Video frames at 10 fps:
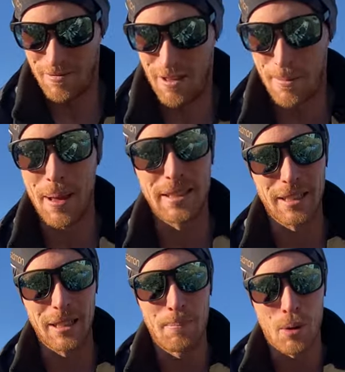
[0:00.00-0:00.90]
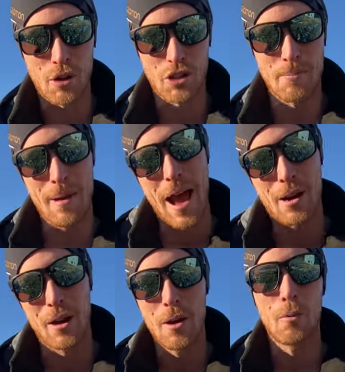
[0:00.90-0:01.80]
and basically push them back
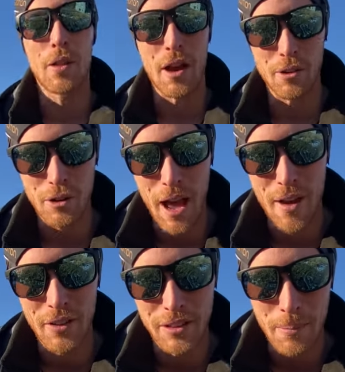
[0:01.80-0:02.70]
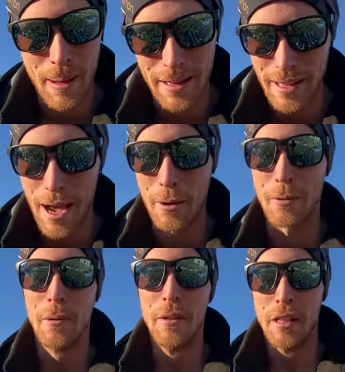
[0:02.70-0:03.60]
without you having to bend down.
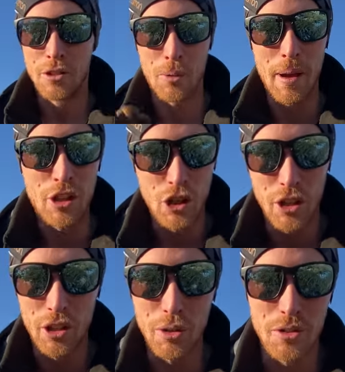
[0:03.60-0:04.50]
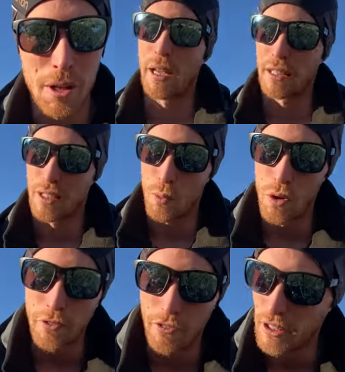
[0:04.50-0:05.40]
So make sure to use it, because it
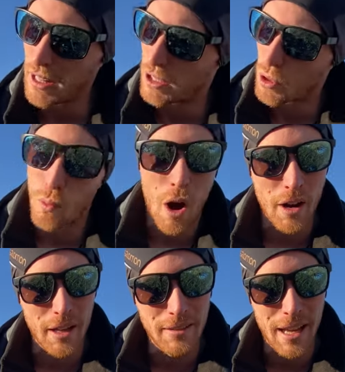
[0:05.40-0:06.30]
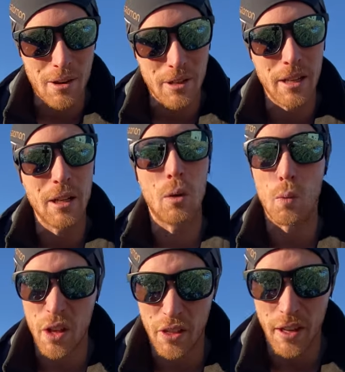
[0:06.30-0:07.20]
will feel like you're walking downhill
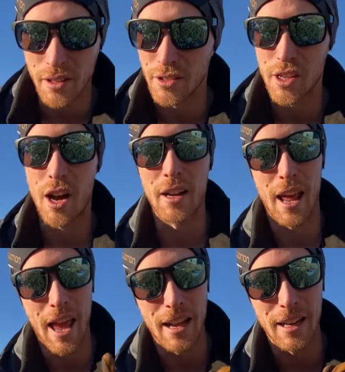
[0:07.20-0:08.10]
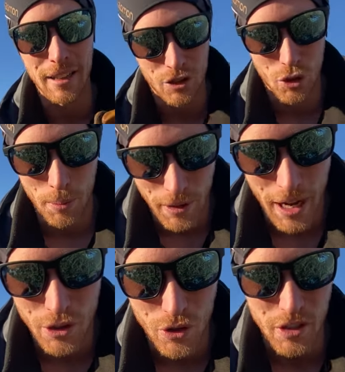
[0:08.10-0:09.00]
with heels on, and it is super
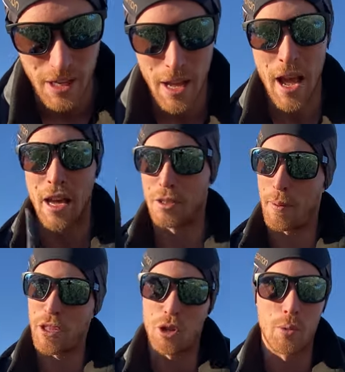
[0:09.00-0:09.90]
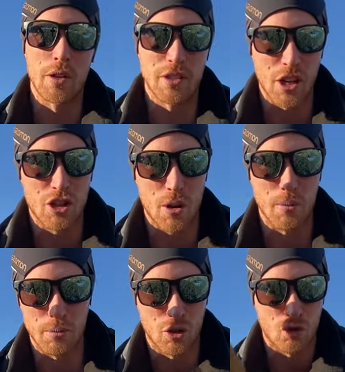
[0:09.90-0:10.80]
dangerous, especially with such a
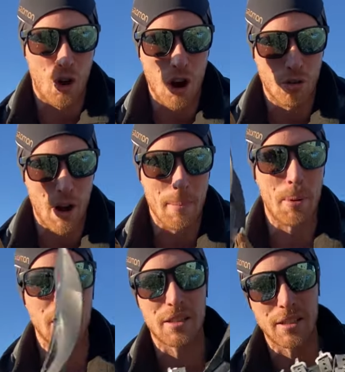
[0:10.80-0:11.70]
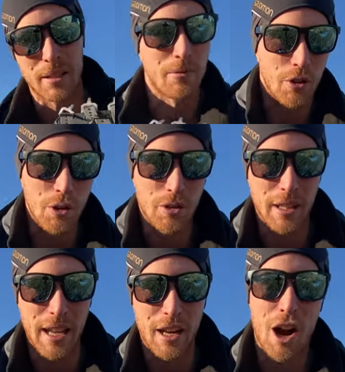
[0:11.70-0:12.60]
strong crampon system, for you to
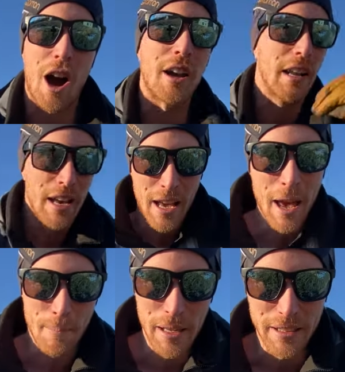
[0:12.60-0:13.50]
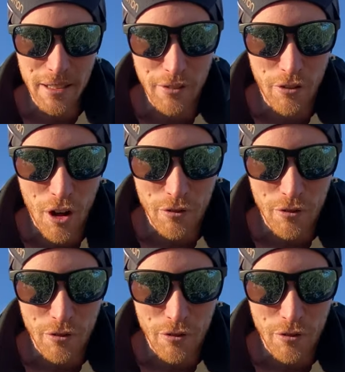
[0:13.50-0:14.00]
get caught and basically fall